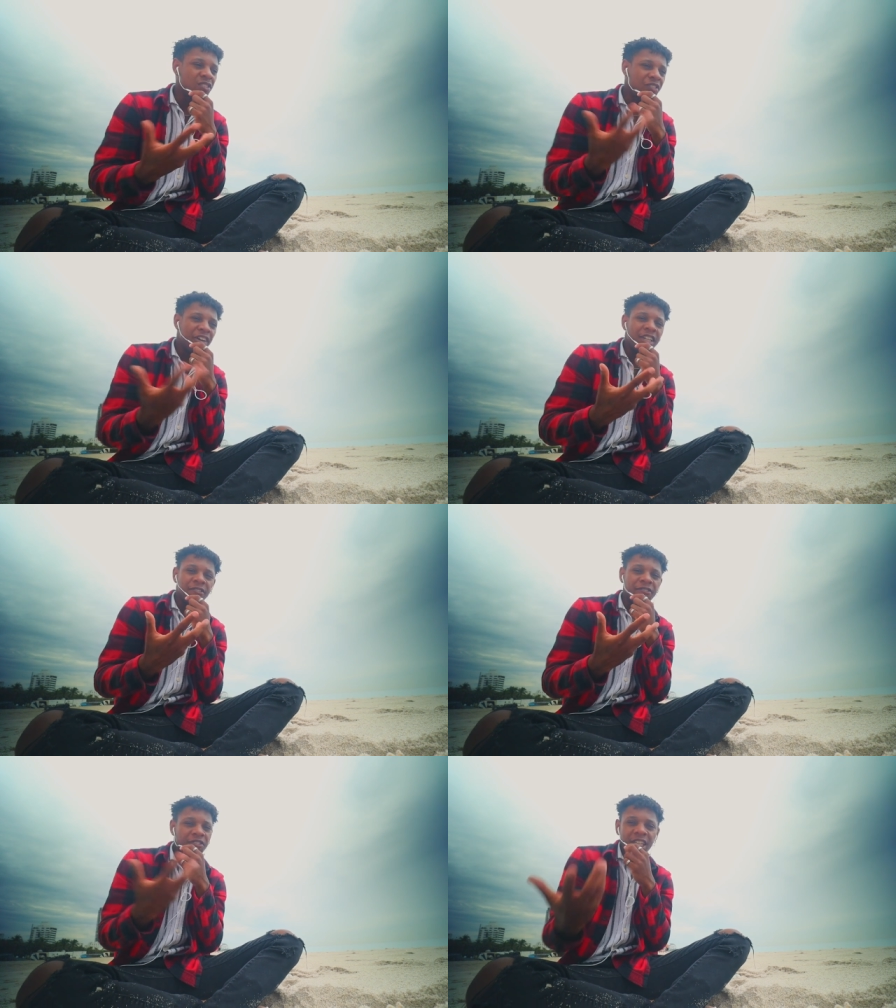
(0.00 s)
it's very
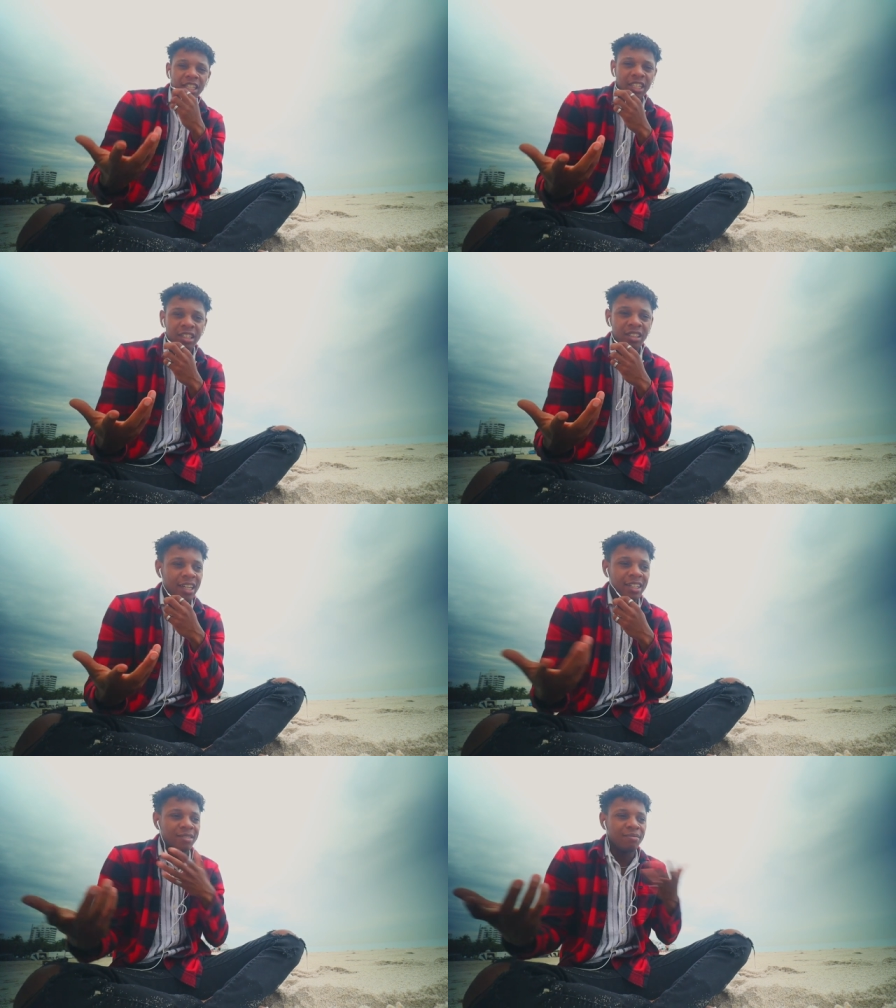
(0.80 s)
fleeting
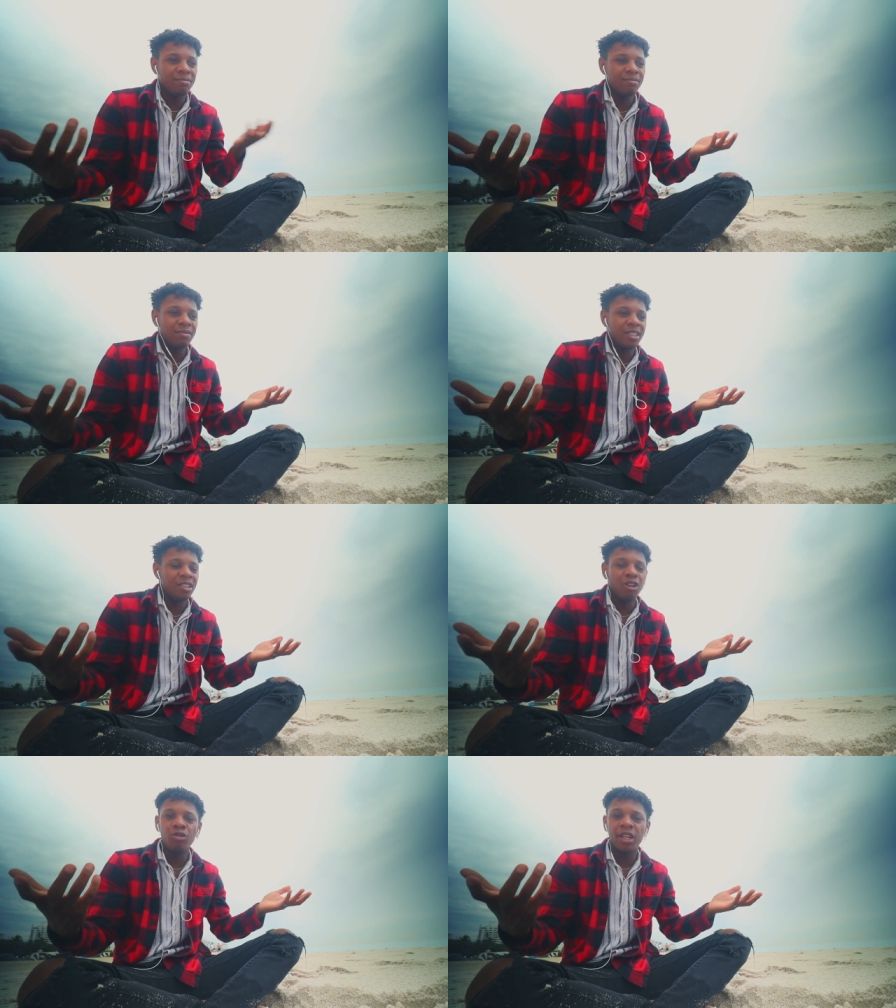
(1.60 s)
like you
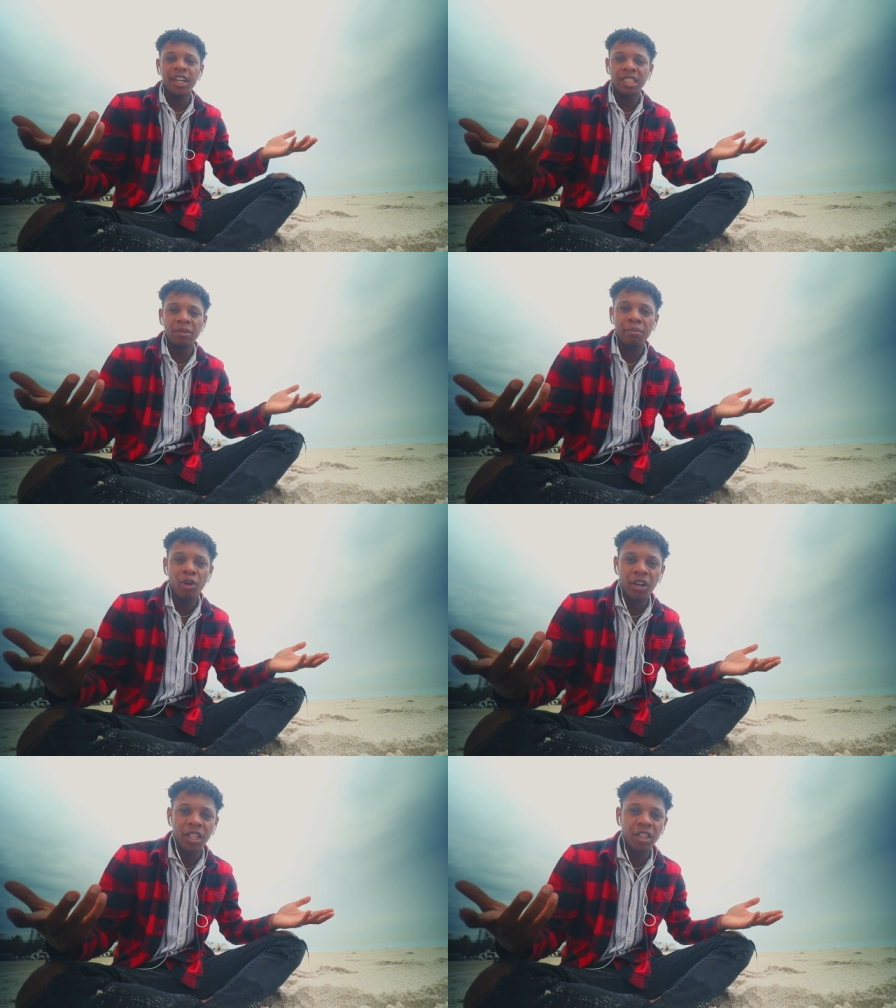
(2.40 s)
know, who cares about
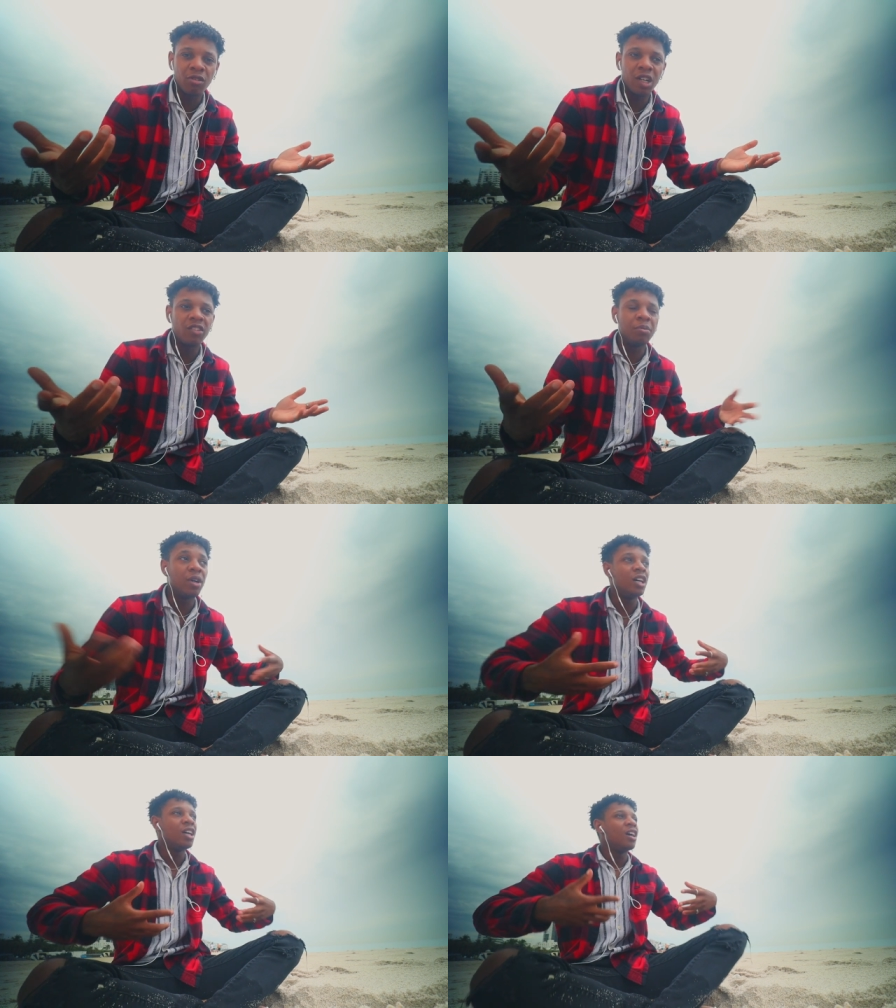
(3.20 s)
partying or whatever.
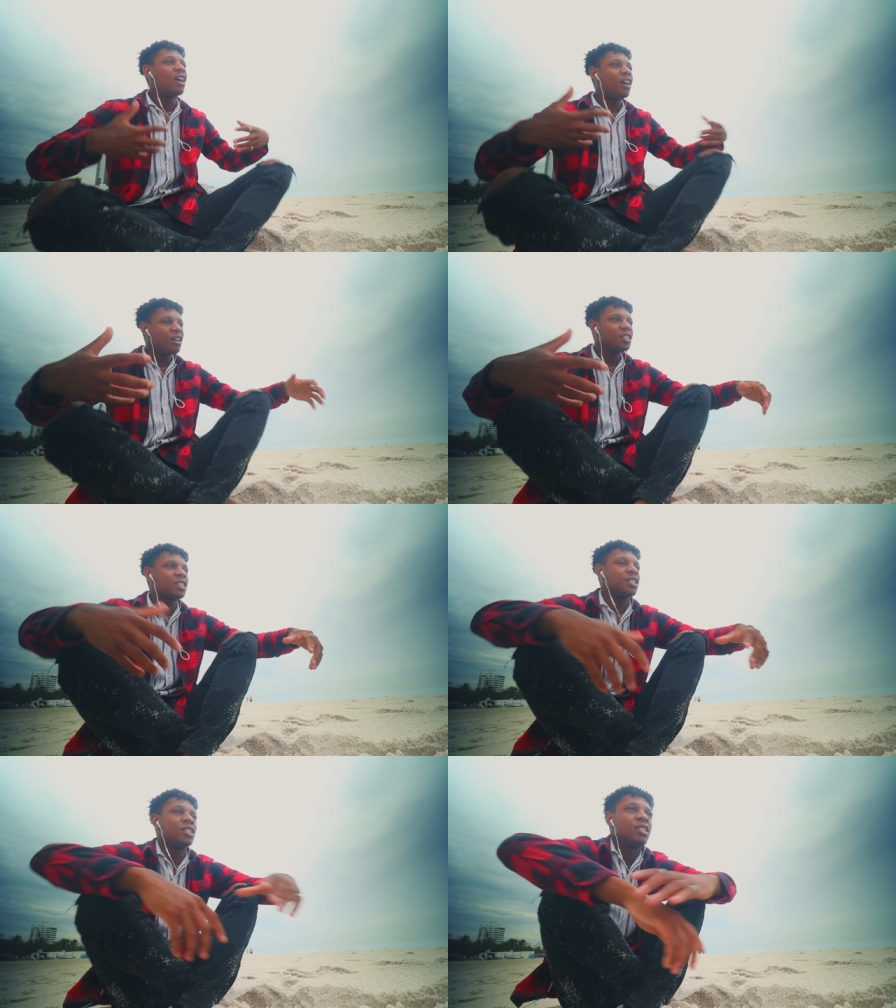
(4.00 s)
But
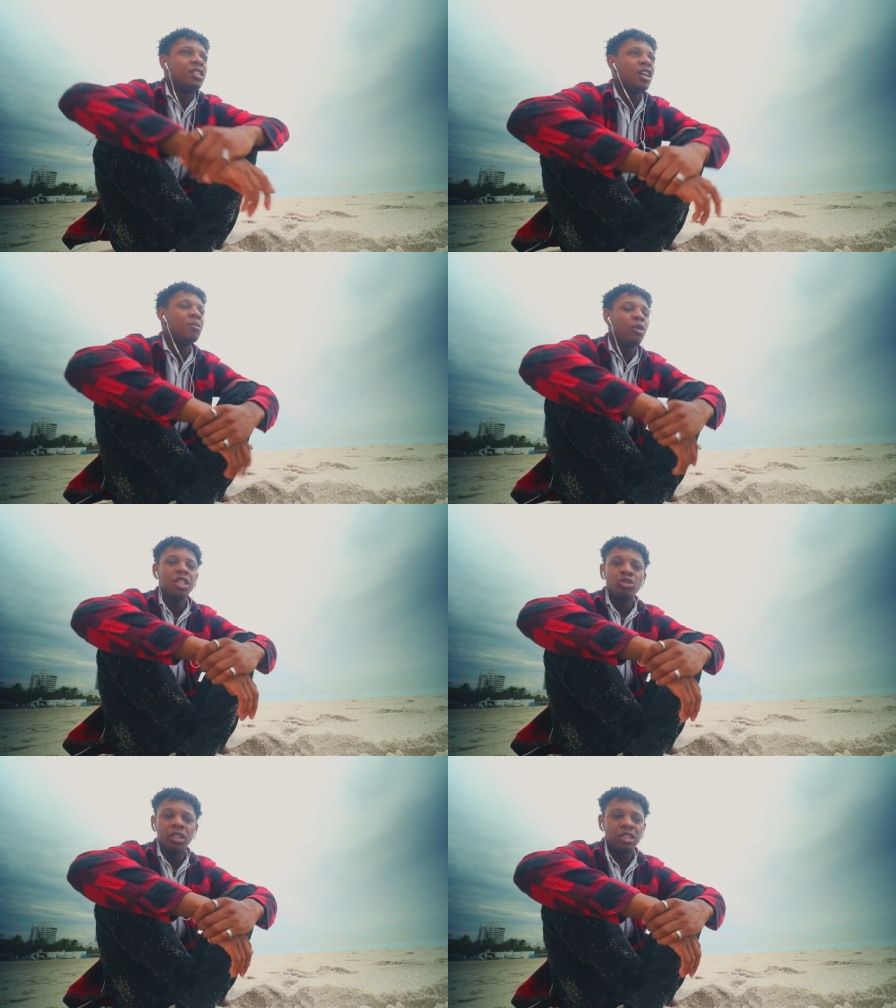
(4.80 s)
honestly, you know, I'm only
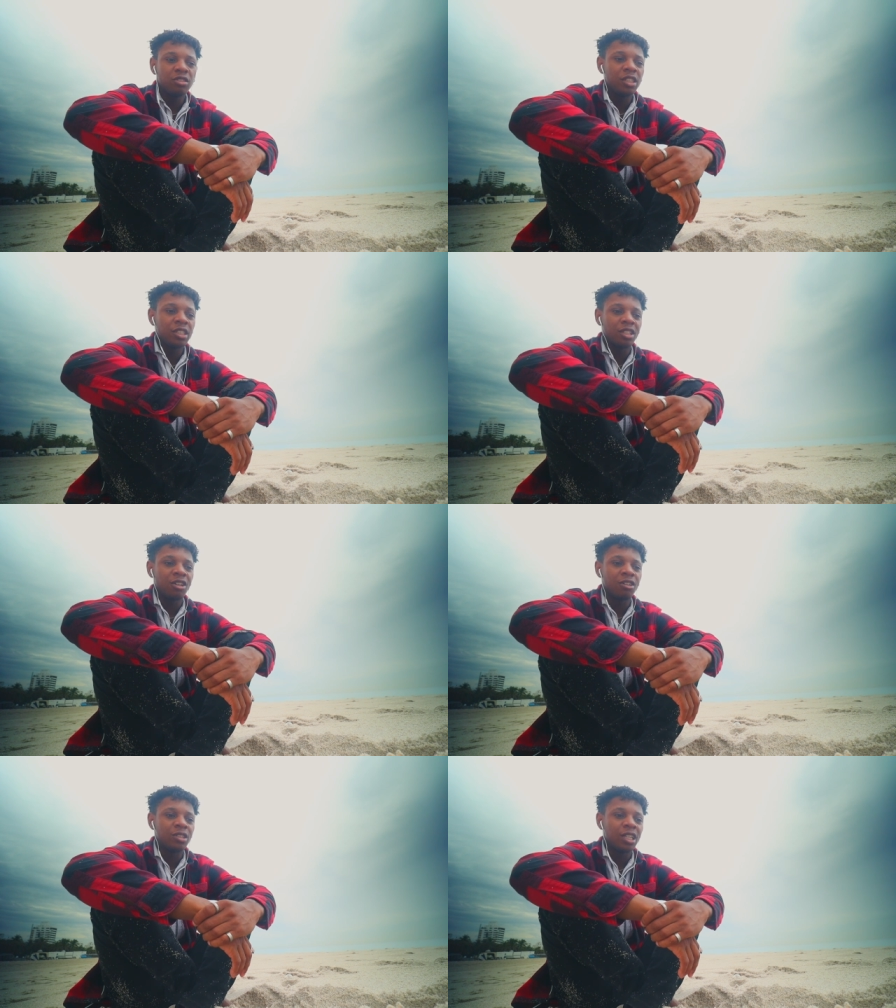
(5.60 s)
22 years
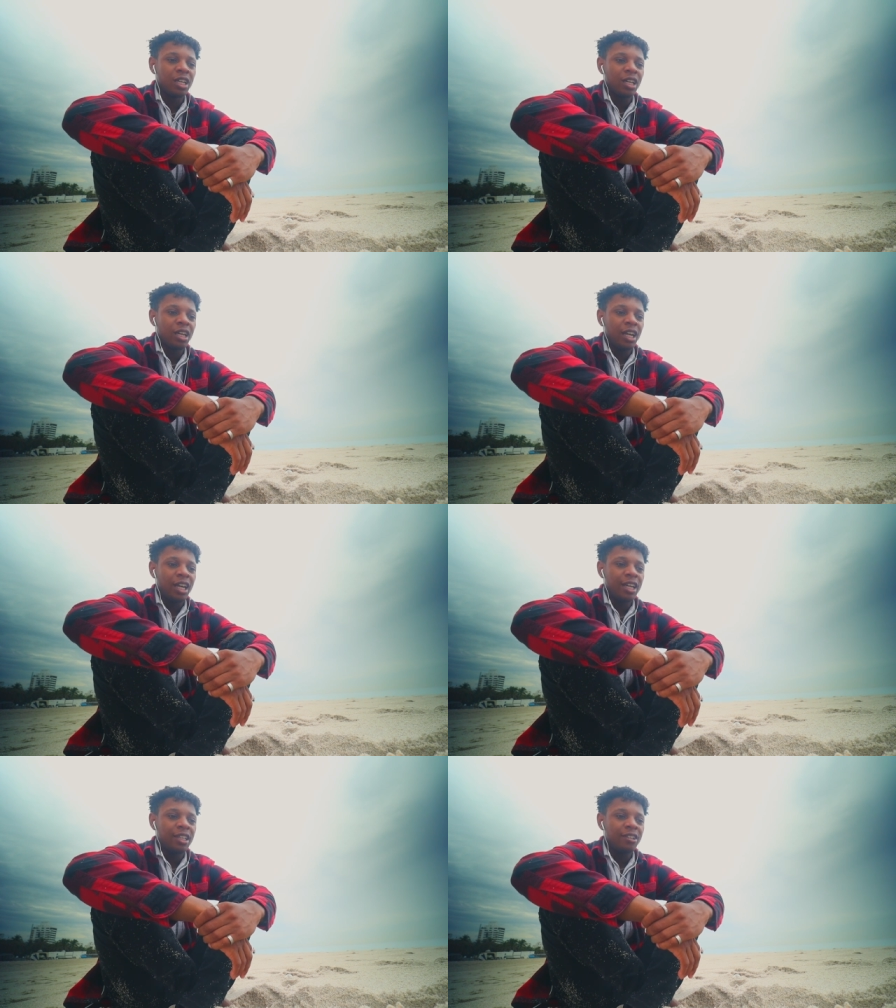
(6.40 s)
old,
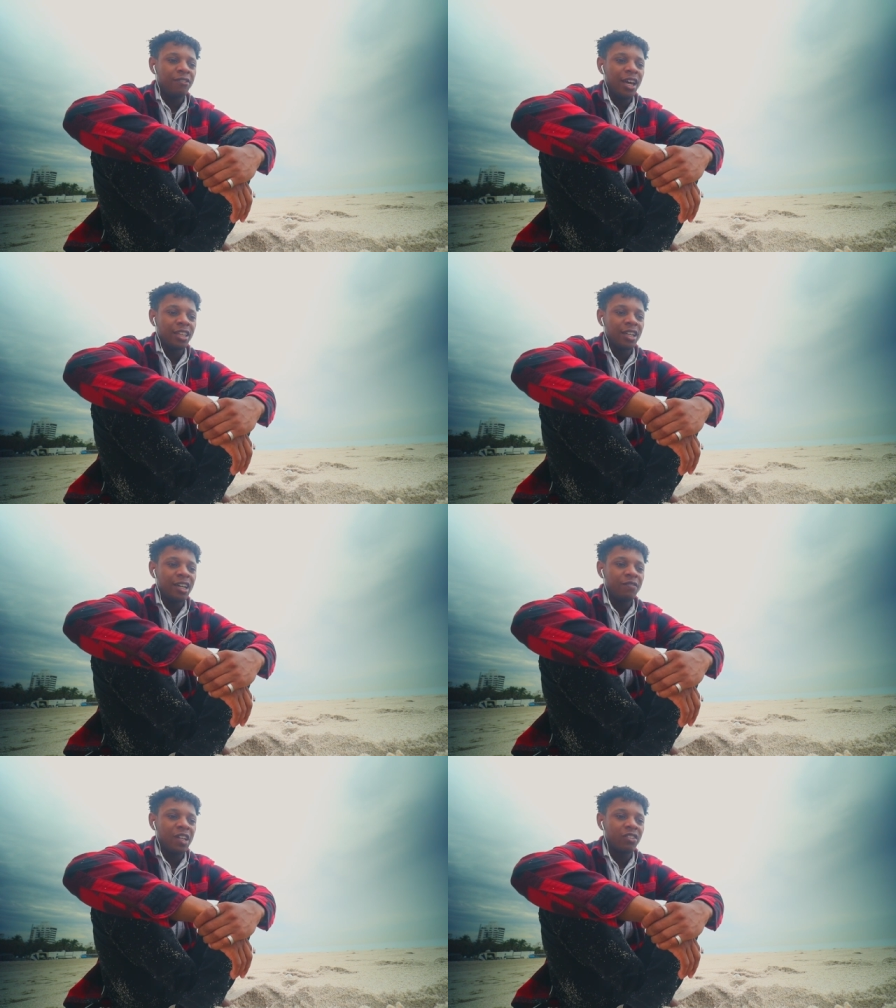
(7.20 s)
and the fact that
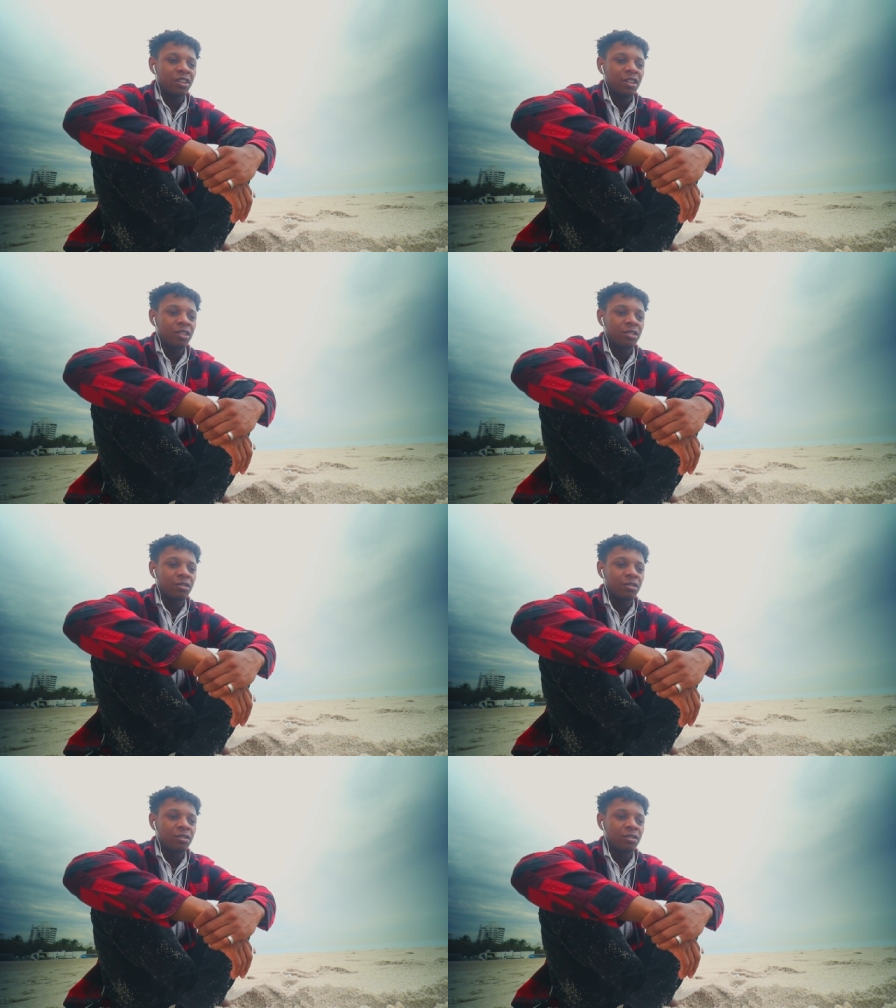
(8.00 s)
I've never,